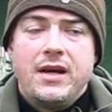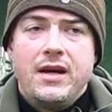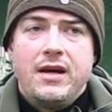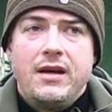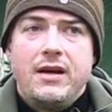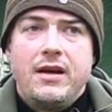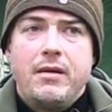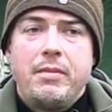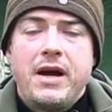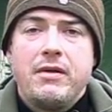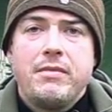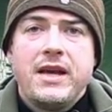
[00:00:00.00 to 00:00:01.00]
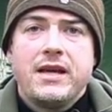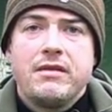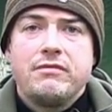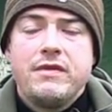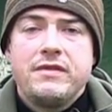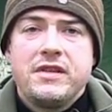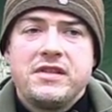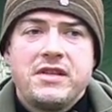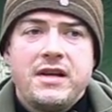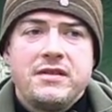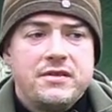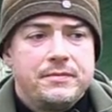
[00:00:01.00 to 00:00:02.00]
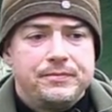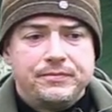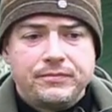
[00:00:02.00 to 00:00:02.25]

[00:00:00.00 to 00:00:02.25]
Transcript: about making river descents.